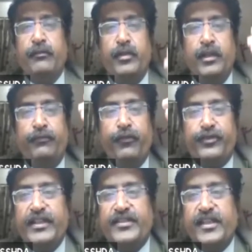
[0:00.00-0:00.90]
In
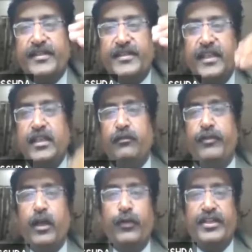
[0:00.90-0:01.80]
15-16, we
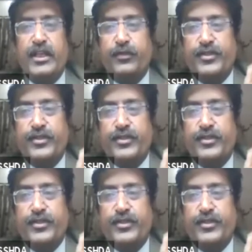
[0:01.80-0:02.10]
have received